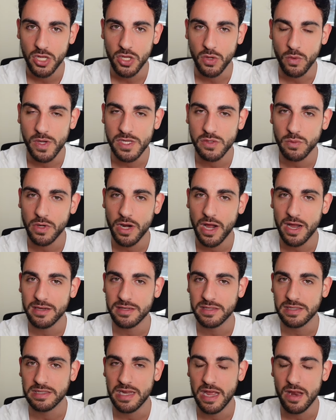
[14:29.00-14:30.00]
You always want to
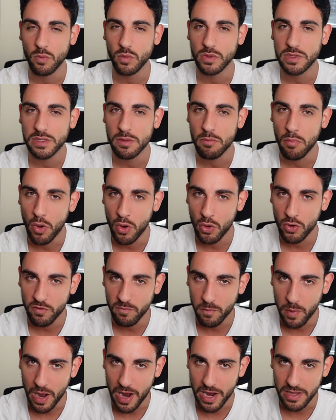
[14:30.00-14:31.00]
understand what's the
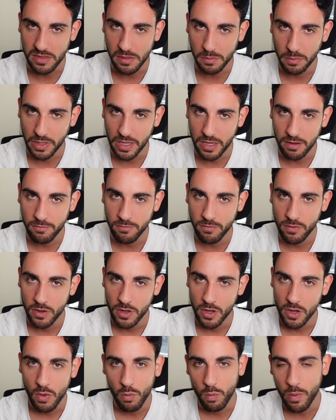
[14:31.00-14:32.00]
motive behind the belief.
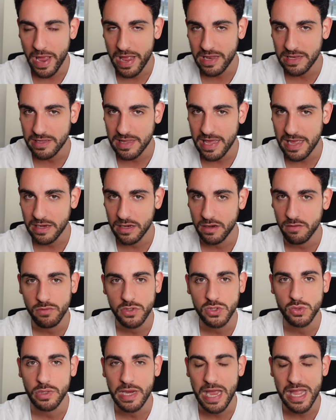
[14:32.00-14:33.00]
Where did that
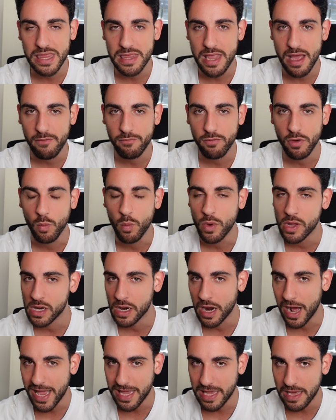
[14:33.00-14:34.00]
individual get that from? Where
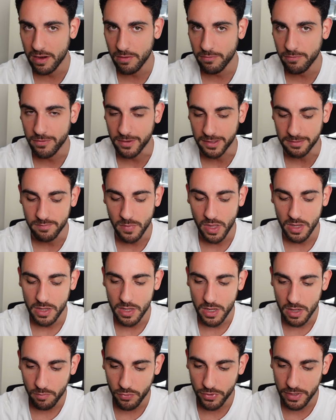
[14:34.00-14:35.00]
did I get it from?
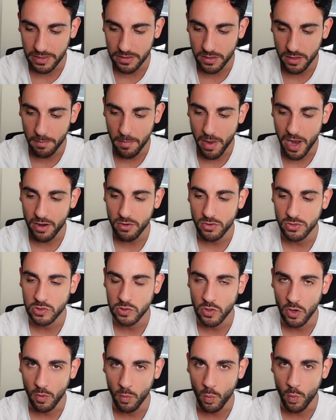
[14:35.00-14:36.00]
Put it under the
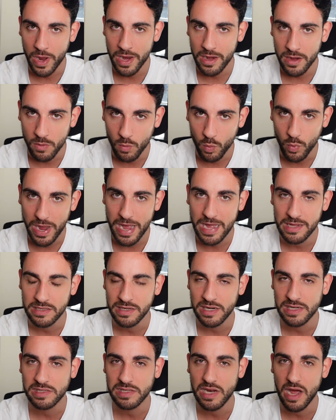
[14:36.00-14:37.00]
microscope. When and where
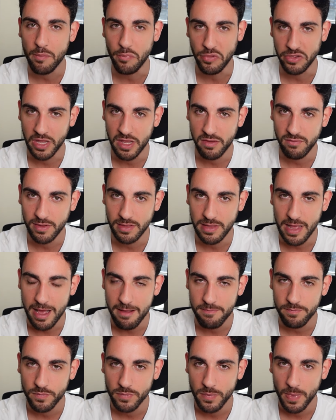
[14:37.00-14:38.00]
did I start believing
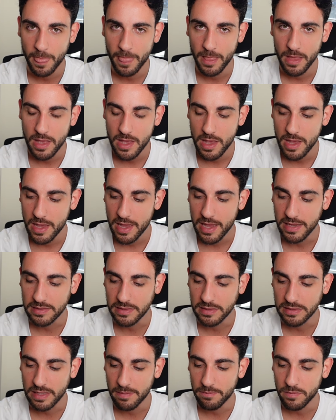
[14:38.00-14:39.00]
that? Is
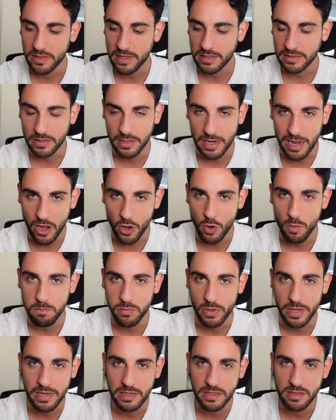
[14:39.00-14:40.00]
this something that's going to
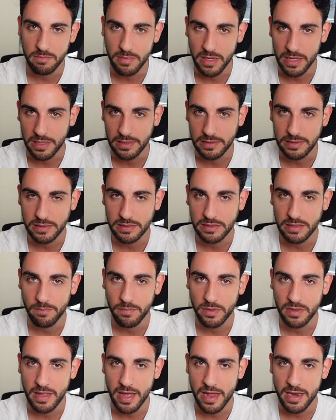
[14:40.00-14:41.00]
help or hinder me? Is this
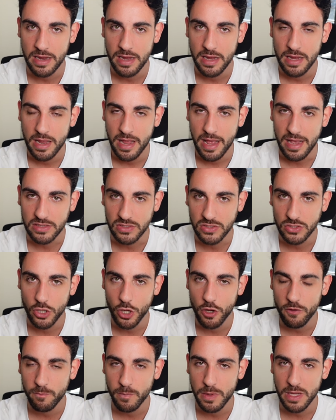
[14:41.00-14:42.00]
something that has
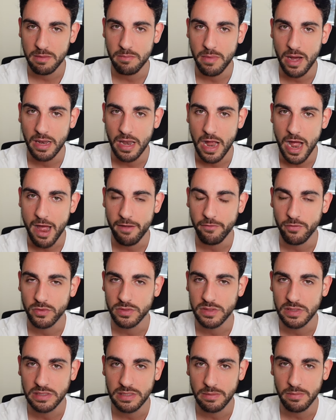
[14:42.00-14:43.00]
served me in my life, or
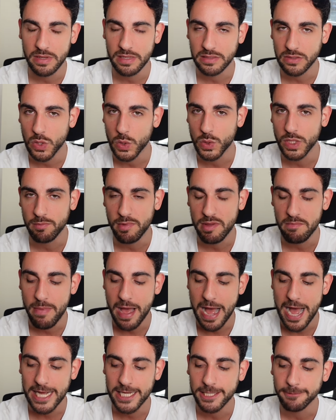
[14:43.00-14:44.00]
is this something that's holding me
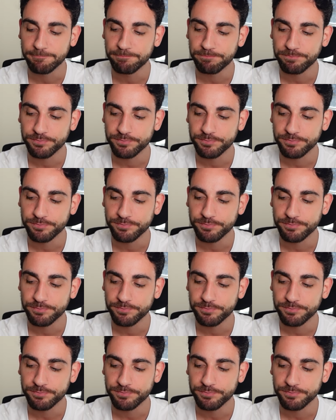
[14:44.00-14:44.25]
back?